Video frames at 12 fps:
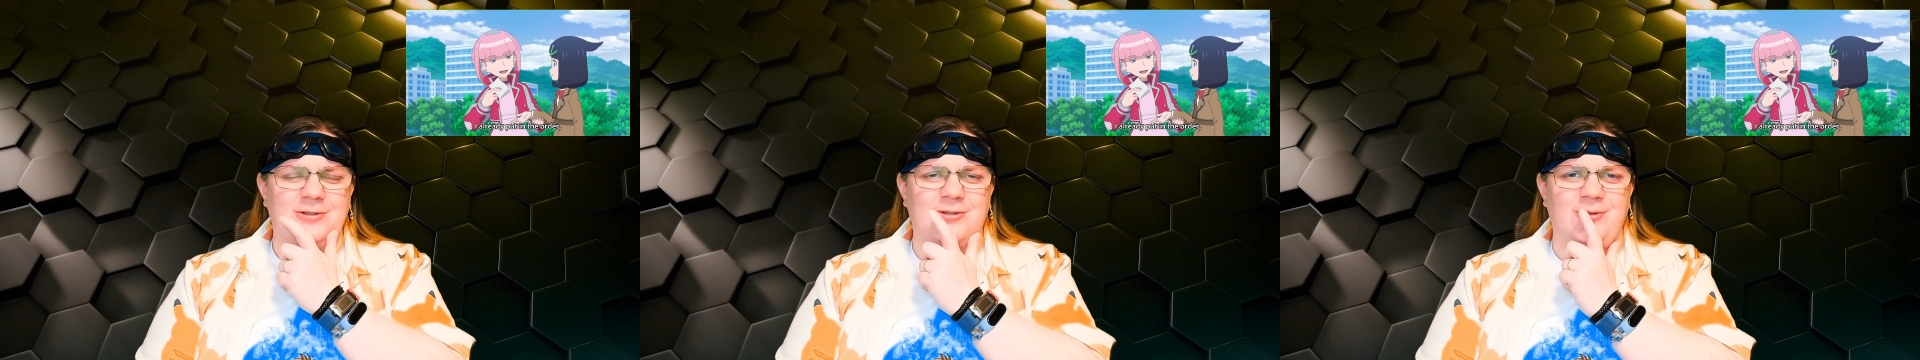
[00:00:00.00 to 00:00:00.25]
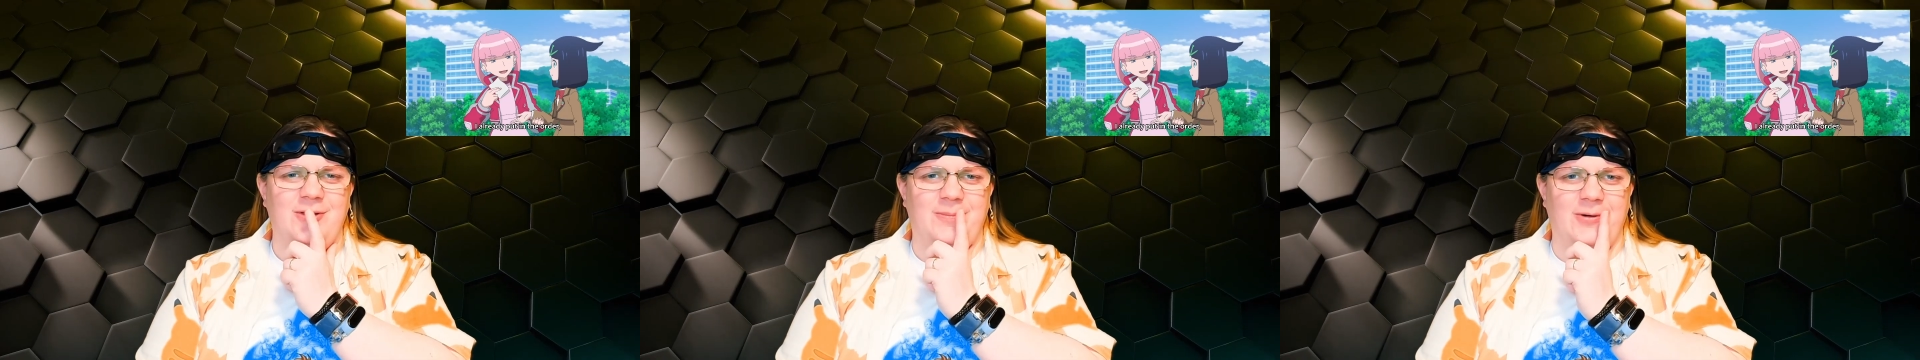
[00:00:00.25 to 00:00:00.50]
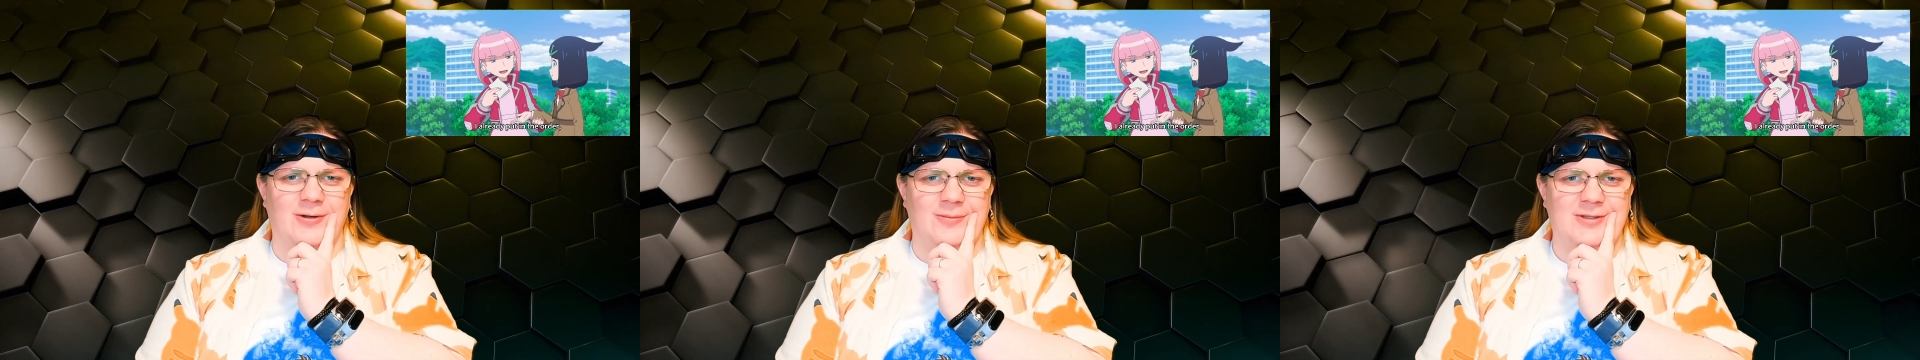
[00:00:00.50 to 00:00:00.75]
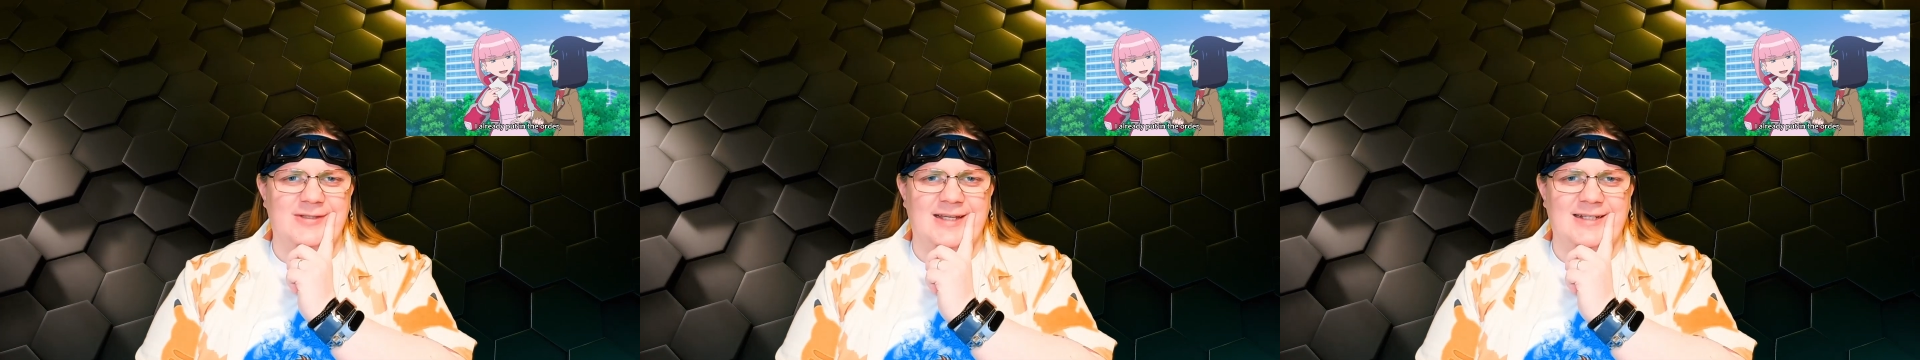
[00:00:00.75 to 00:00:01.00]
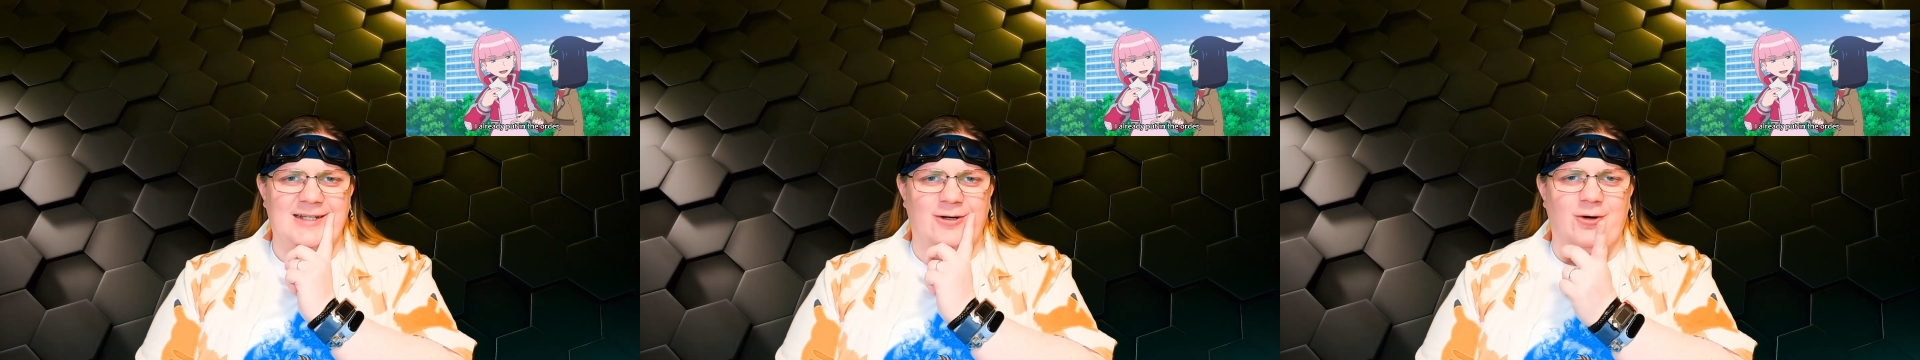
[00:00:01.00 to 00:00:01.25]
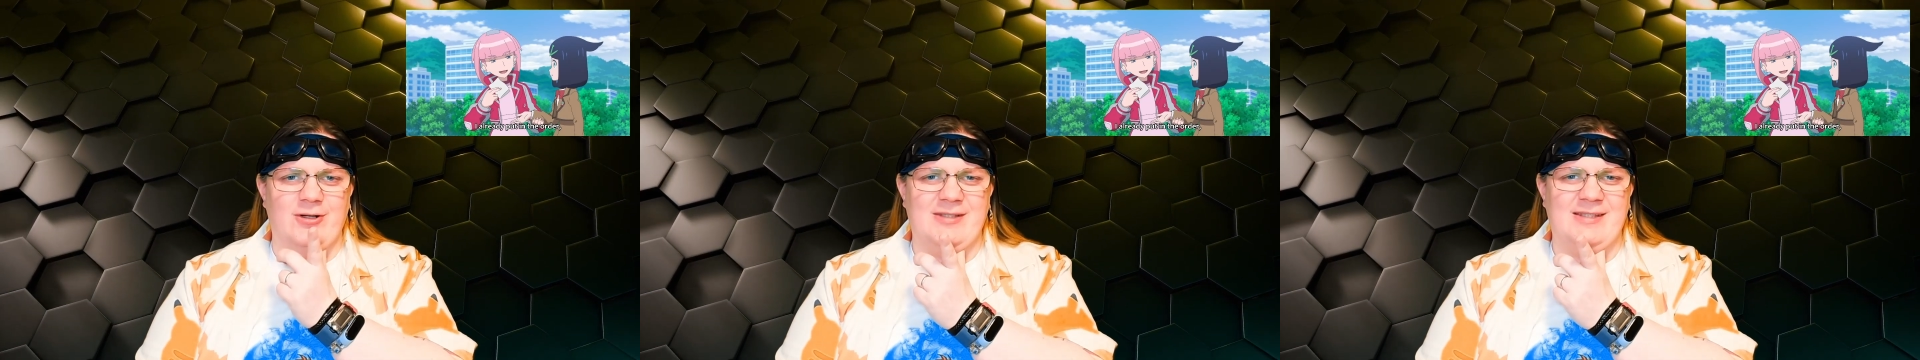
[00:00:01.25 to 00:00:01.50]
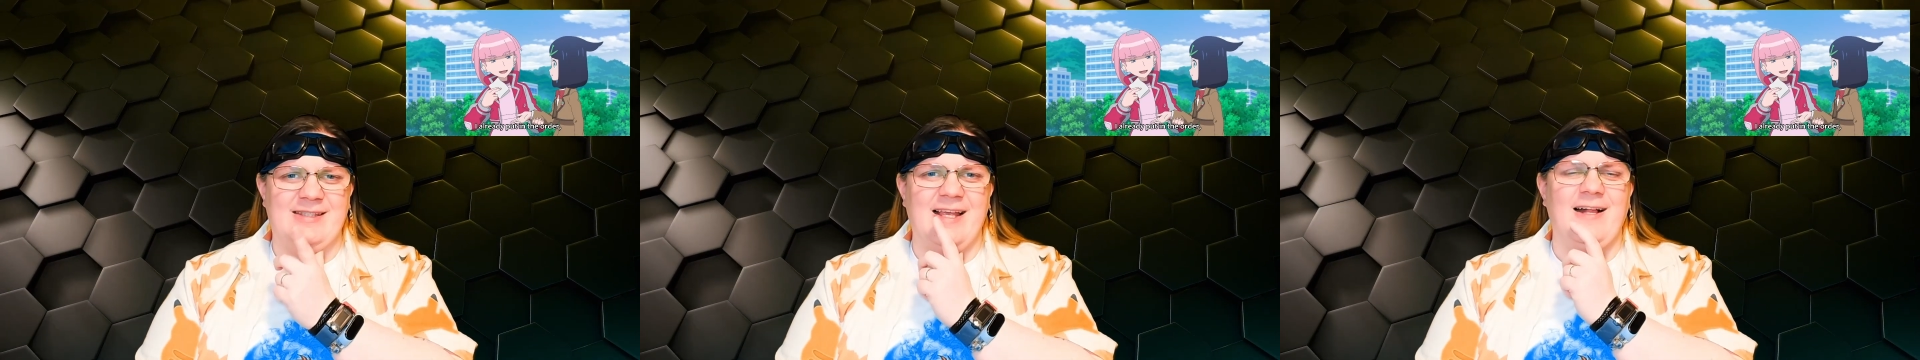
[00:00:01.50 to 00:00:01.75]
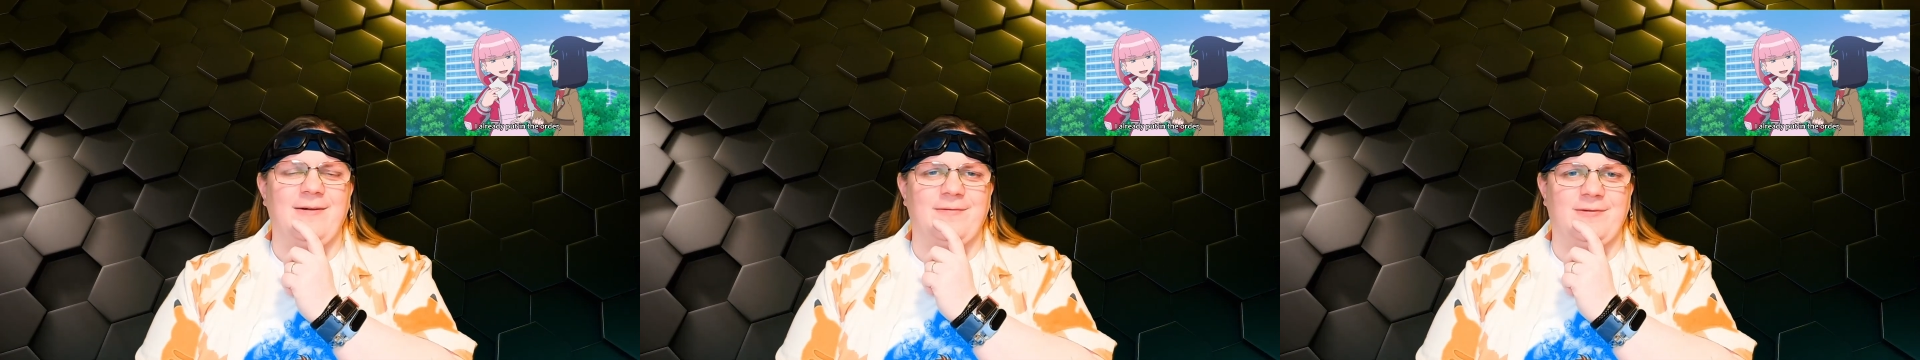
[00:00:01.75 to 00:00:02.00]
to the Pokémon Center
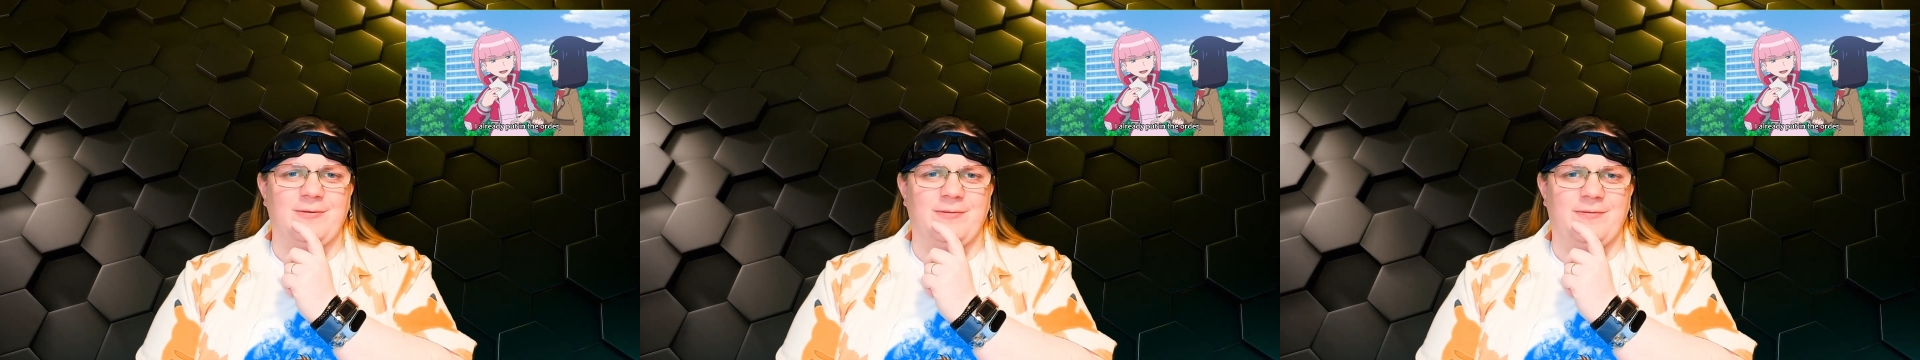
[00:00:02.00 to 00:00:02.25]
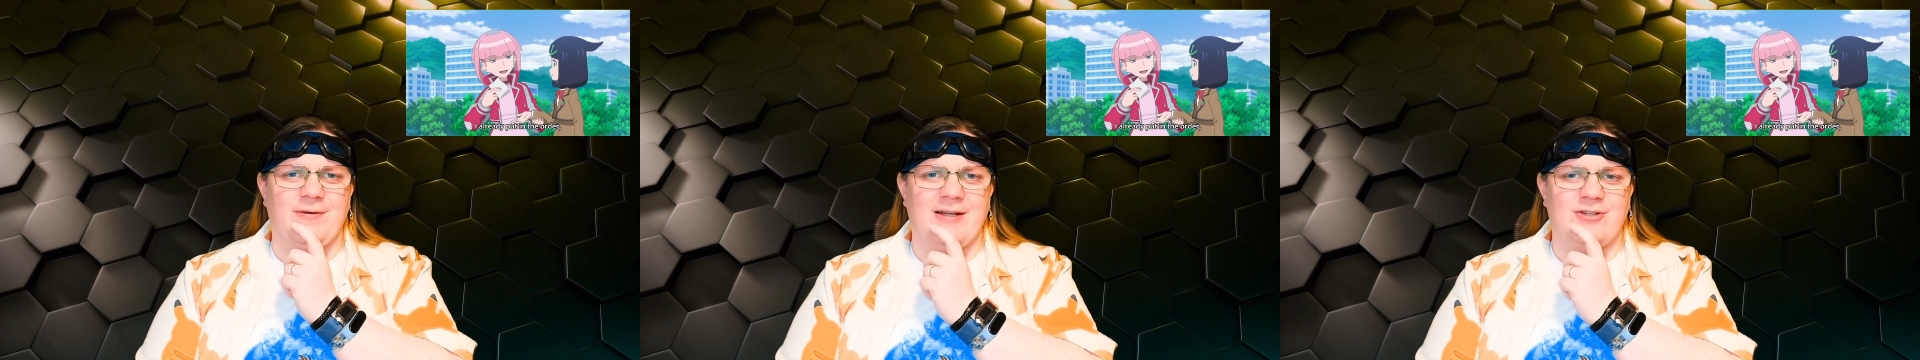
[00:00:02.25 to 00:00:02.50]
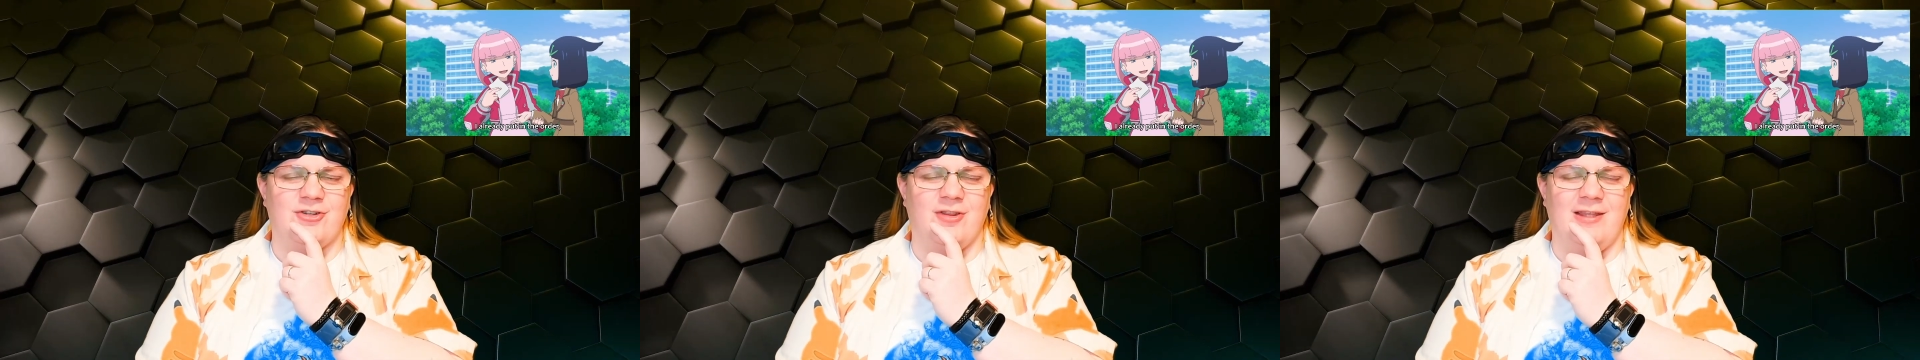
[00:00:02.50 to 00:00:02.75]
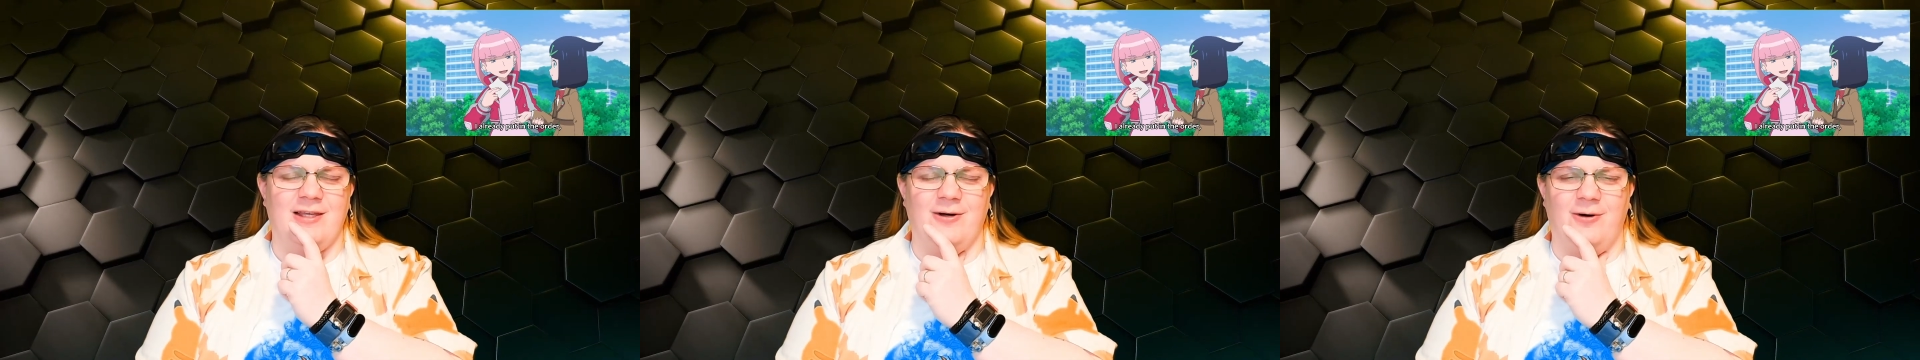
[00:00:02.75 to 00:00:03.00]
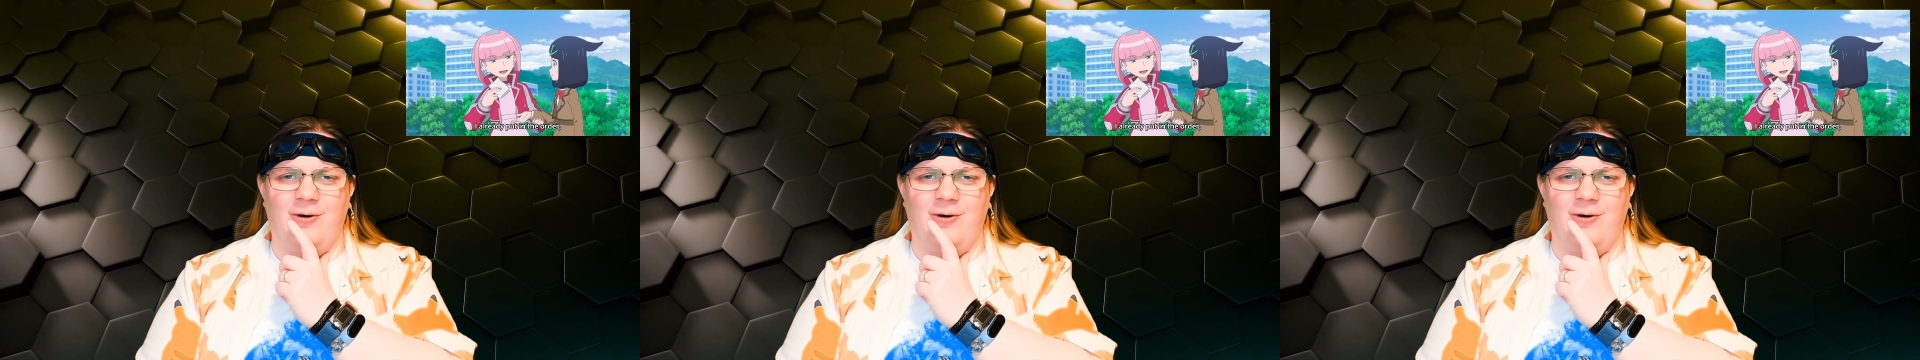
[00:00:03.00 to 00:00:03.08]
herself to fetch the